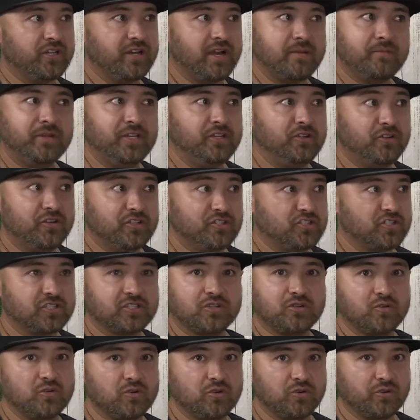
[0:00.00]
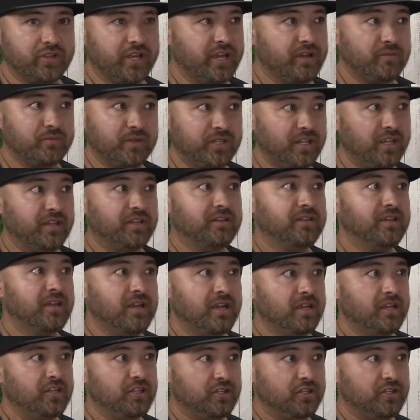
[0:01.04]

I mean, yeah. you can just Google them and then yeah.